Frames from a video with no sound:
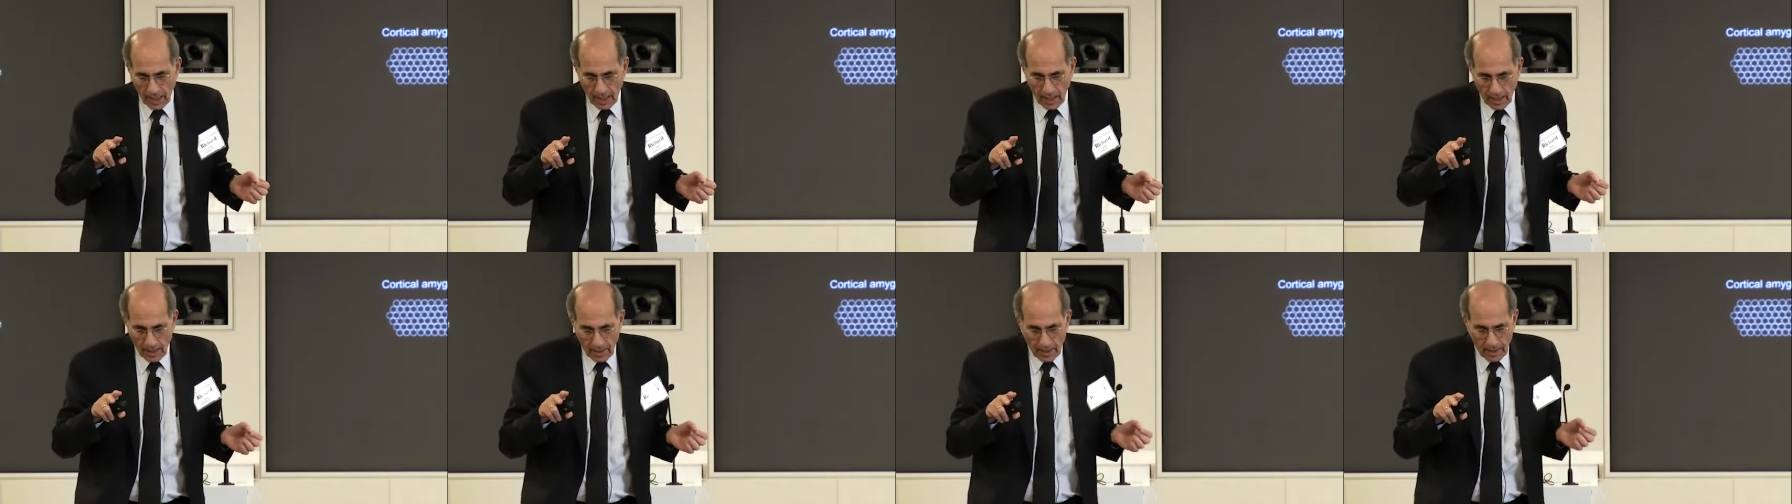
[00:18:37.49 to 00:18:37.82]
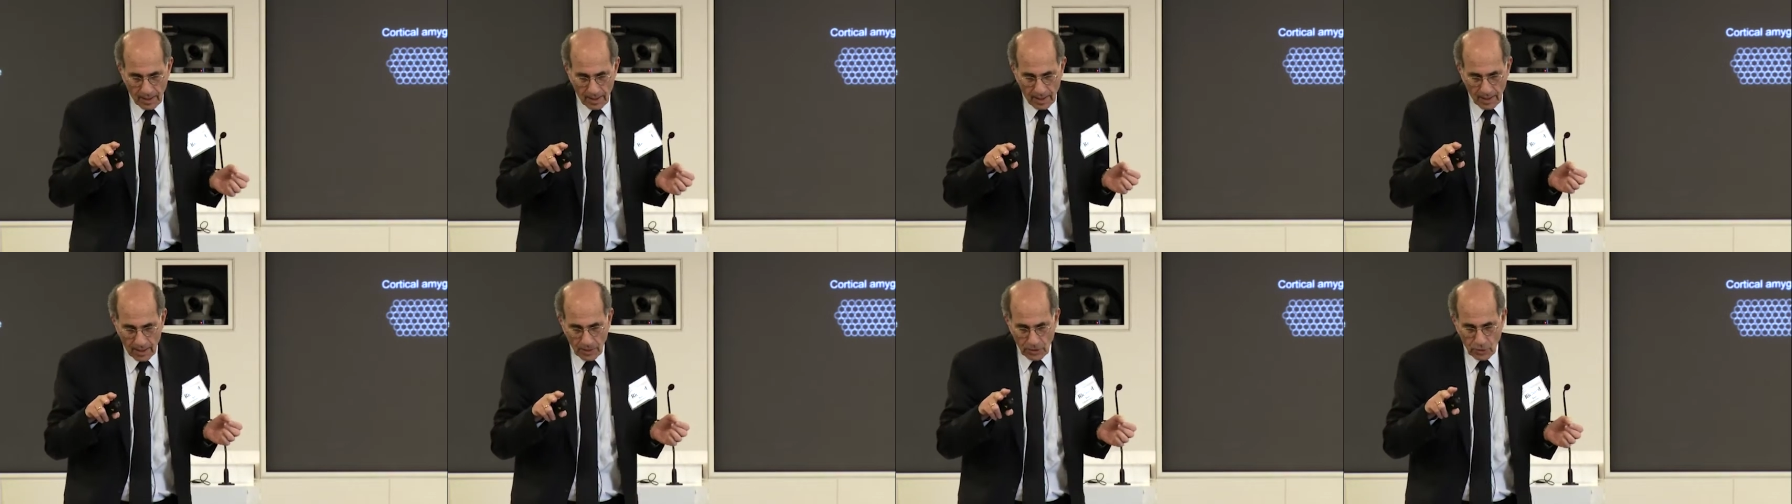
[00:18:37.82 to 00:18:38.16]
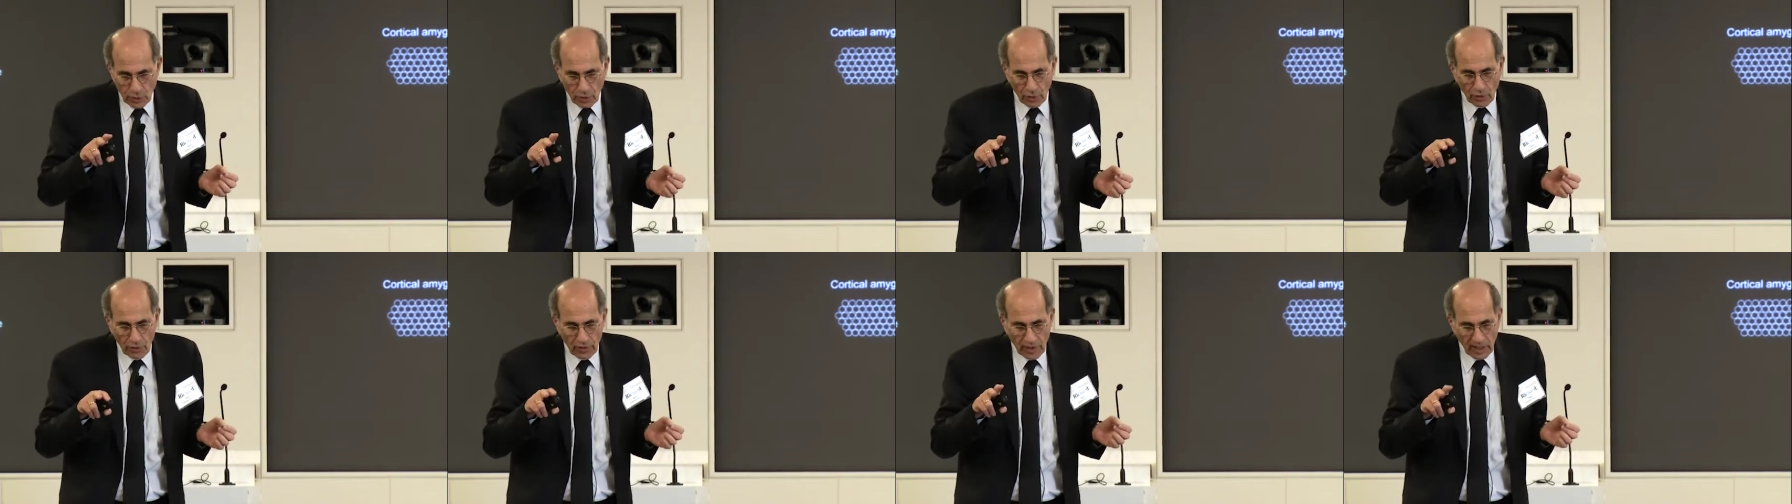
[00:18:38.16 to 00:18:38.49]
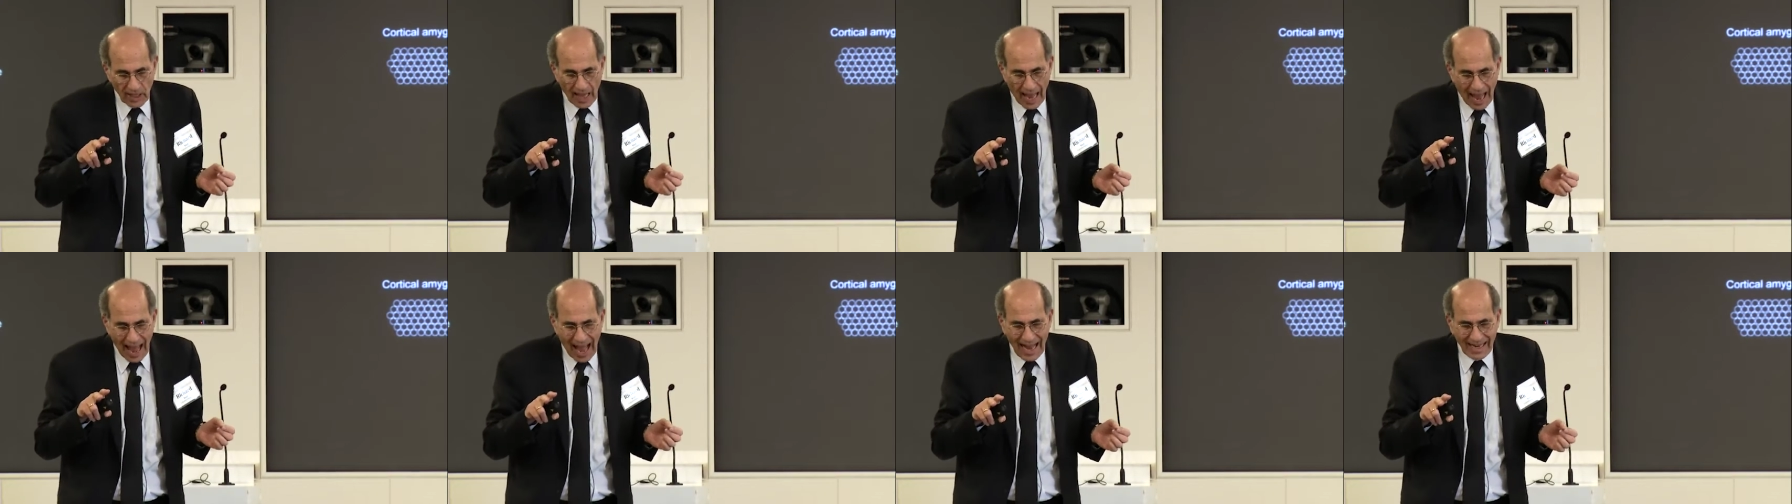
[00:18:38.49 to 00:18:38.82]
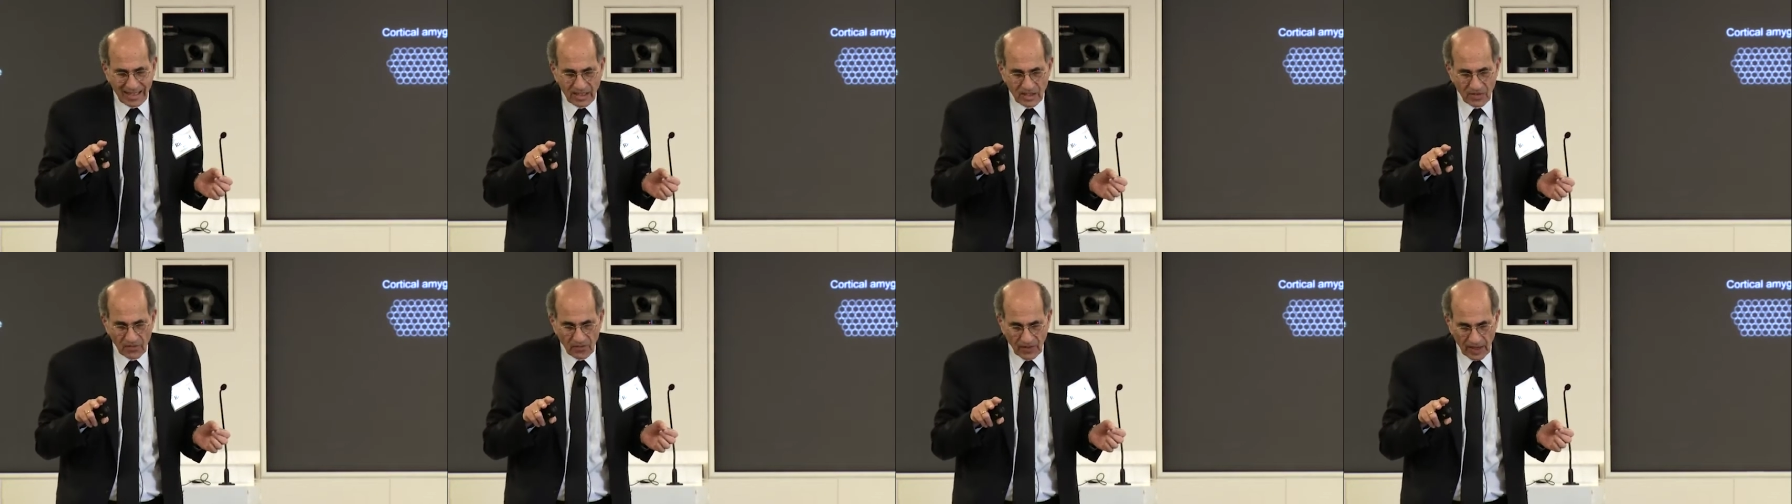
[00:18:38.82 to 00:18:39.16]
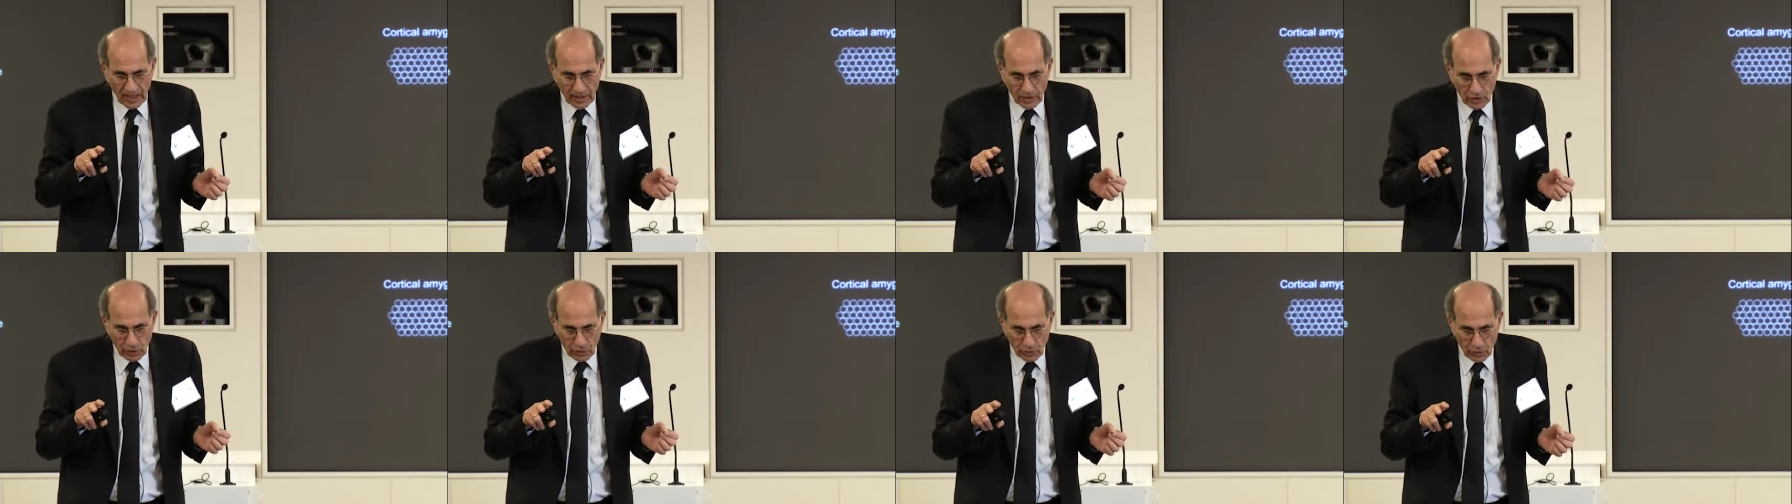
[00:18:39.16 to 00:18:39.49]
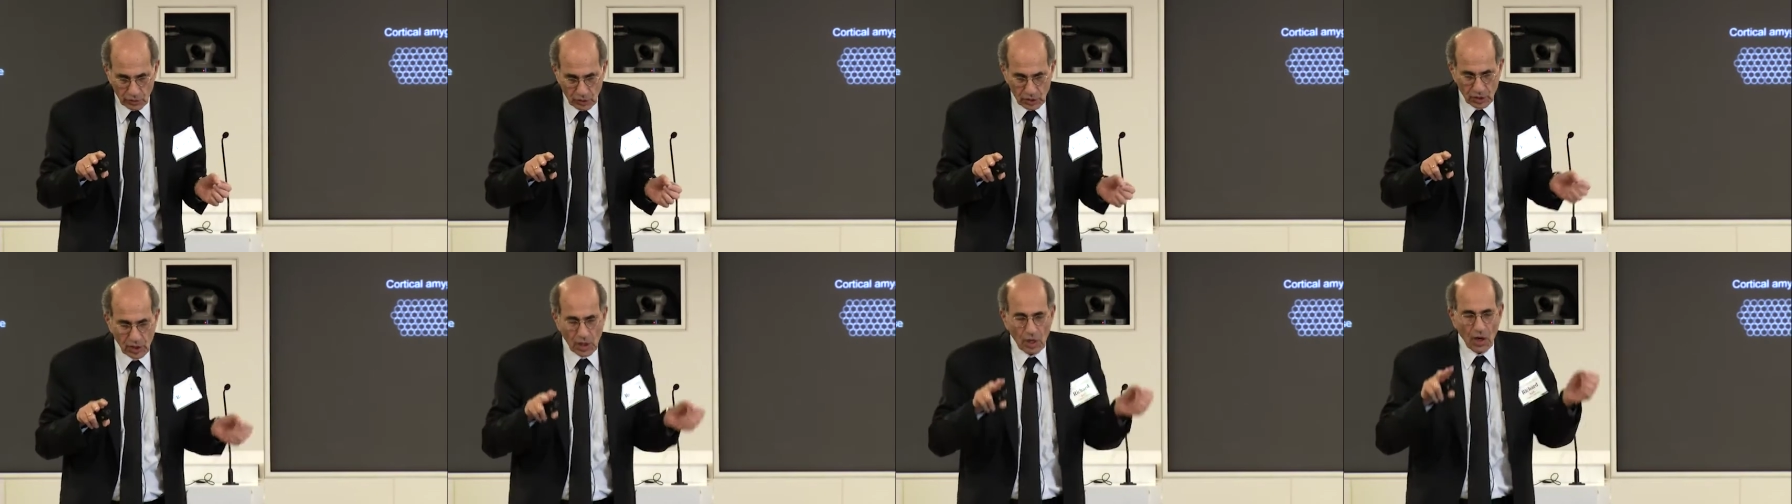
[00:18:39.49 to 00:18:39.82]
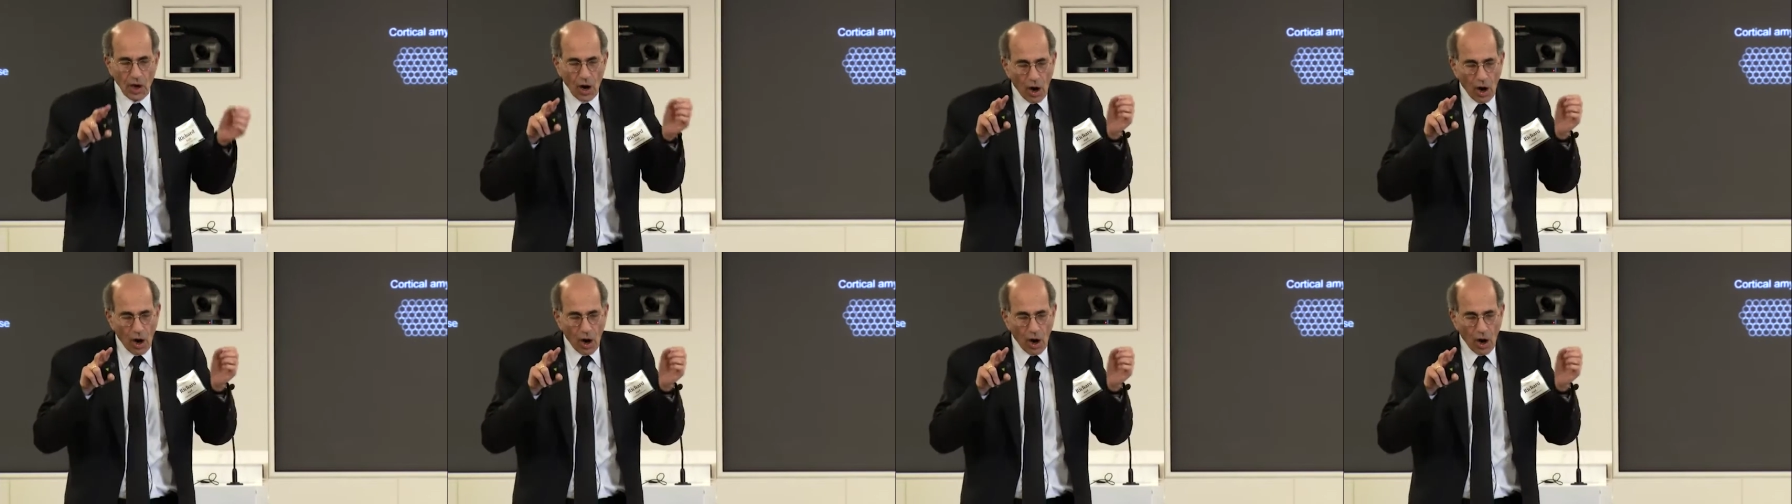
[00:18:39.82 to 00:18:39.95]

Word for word: uh, neural activators